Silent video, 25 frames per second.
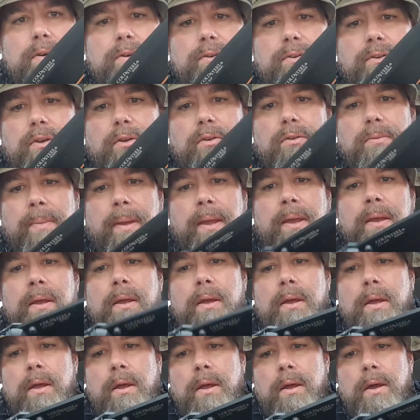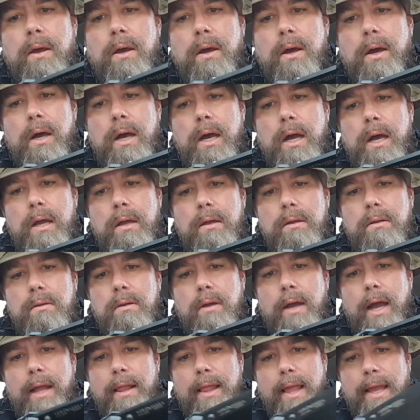excuse me. I
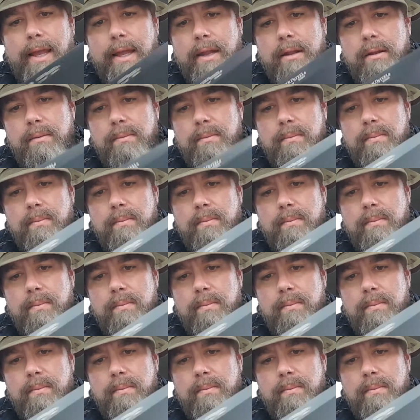like it.